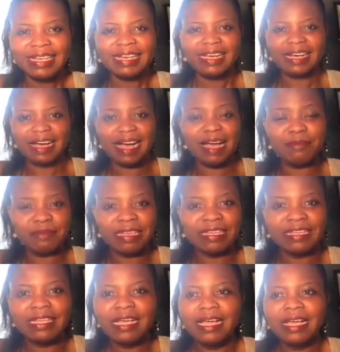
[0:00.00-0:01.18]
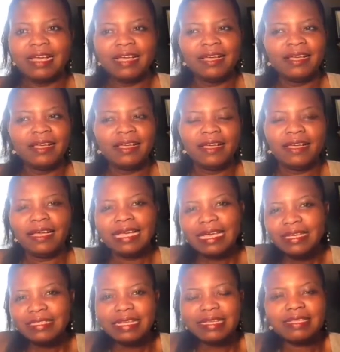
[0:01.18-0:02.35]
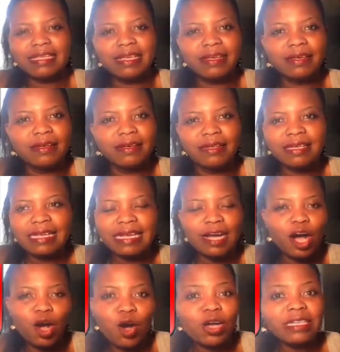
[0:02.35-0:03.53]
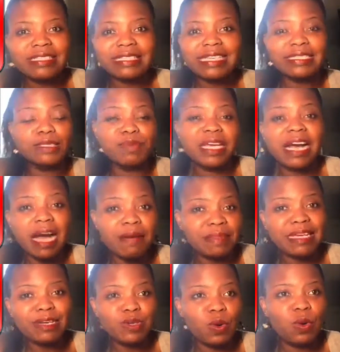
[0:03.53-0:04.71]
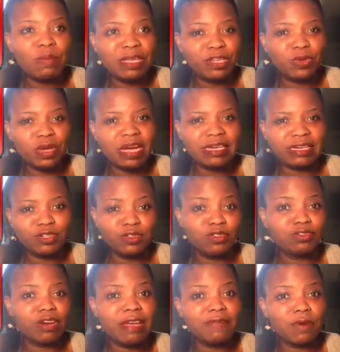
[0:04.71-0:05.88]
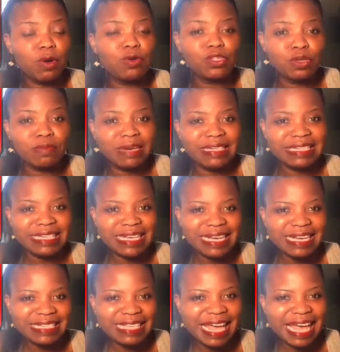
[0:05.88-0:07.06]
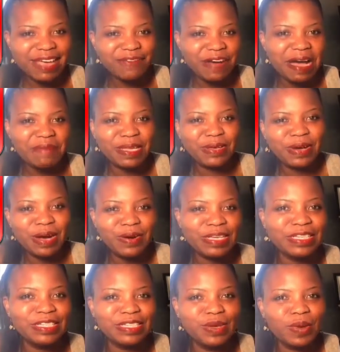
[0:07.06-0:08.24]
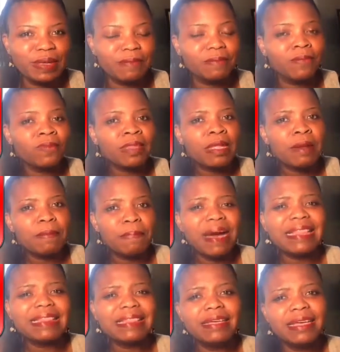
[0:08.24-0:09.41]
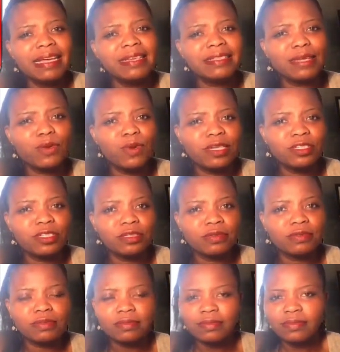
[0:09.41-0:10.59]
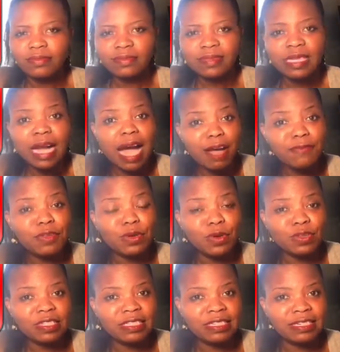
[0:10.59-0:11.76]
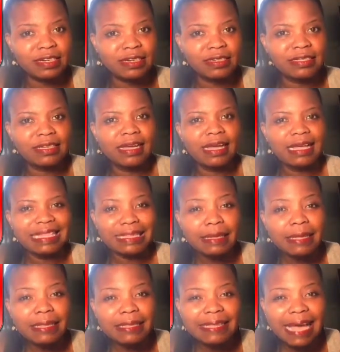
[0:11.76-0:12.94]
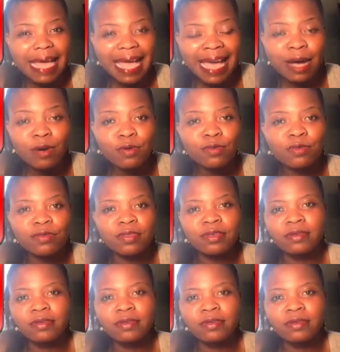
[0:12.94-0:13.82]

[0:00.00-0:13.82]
I mean, here's the thing. It's become the norm in Uganda to drive automatic cars. Hey Fabio, how are you doing? But here's the question. Have you considered the health